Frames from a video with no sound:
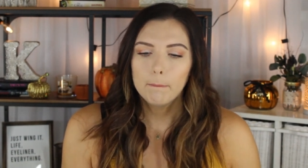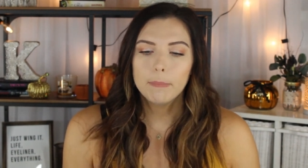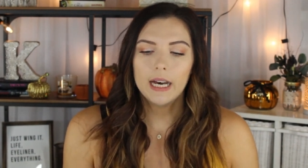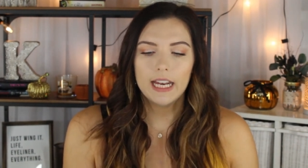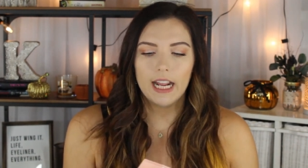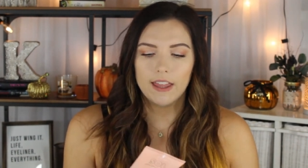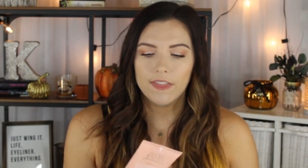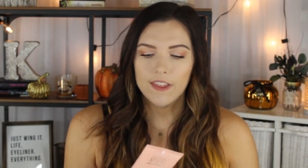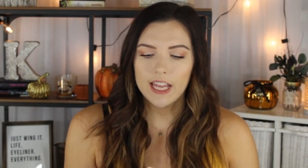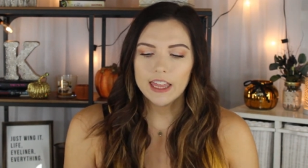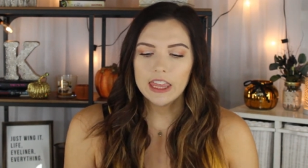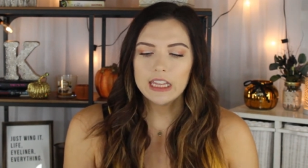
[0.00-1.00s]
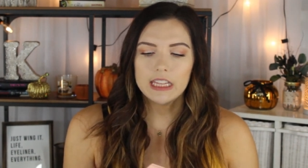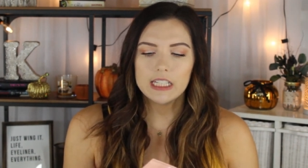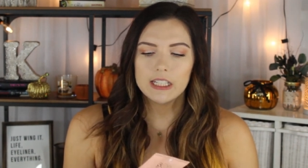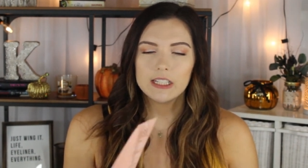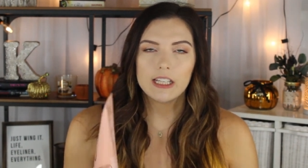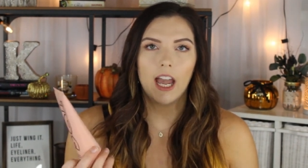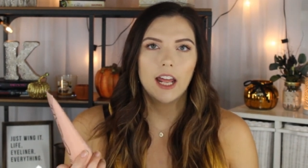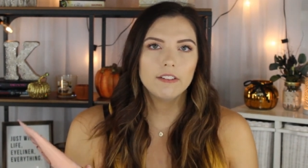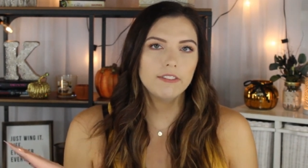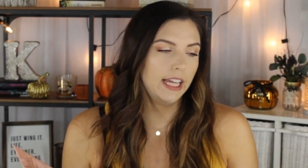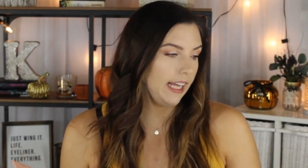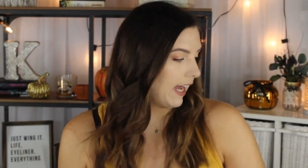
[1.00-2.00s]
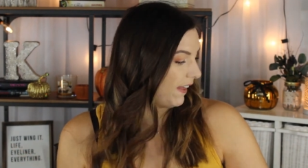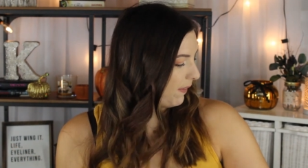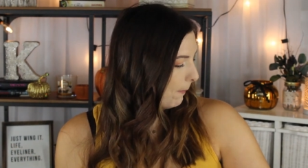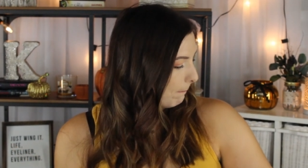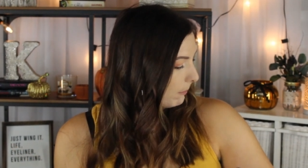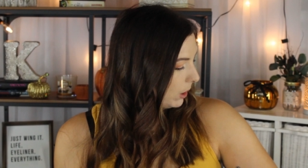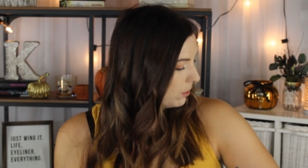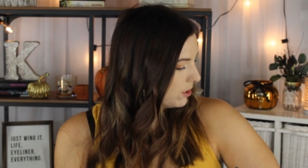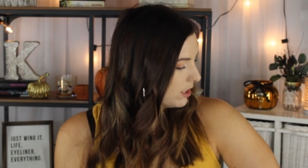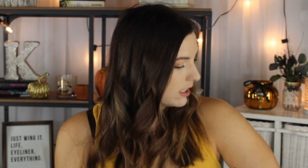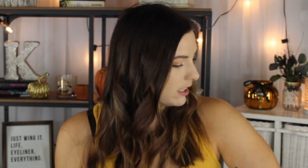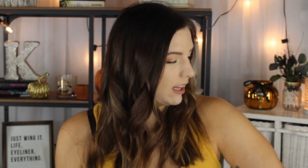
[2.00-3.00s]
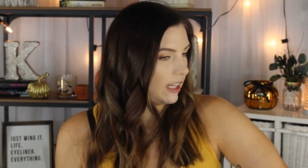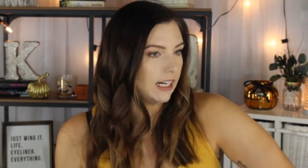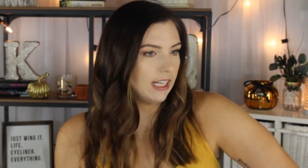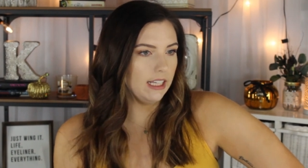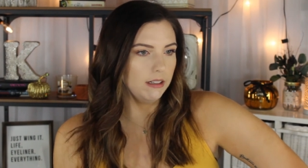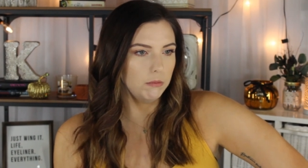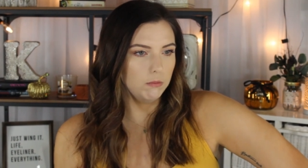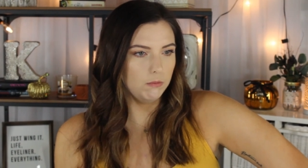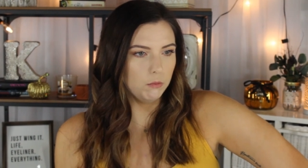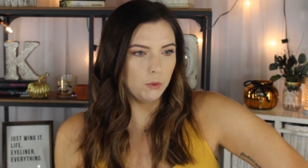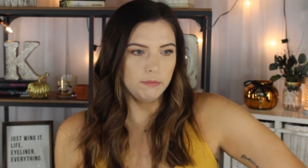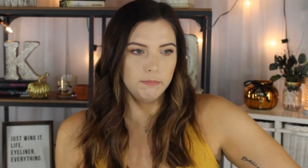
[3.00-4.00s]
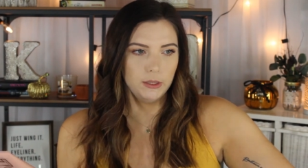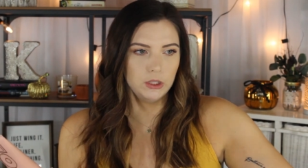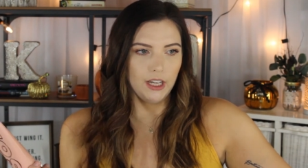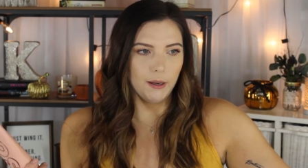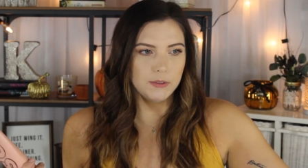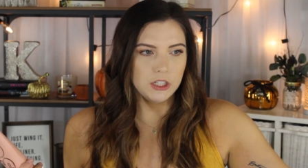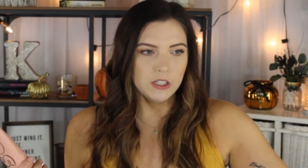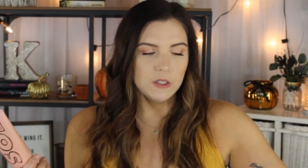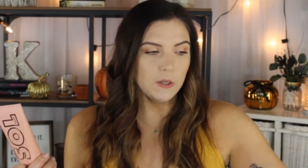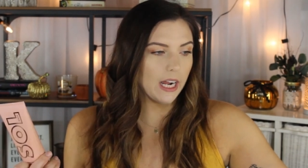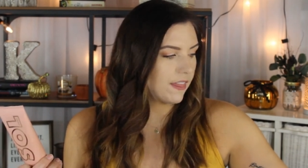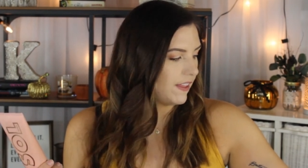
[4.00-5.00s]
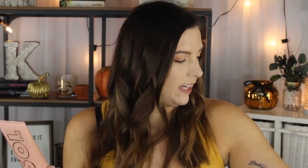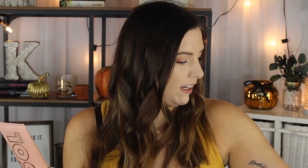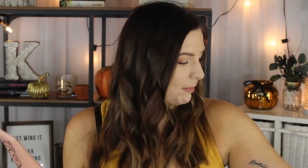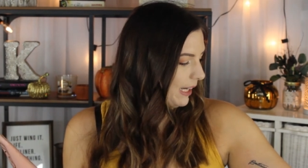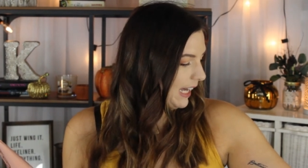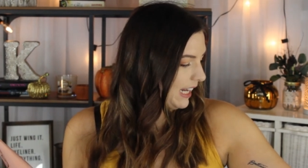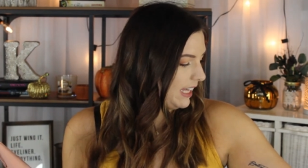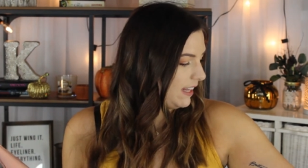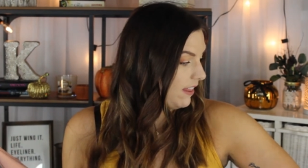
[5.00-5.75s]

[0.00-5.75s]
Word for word: But I think that this is kind of like at the most that it would build up to, I think I'm kind of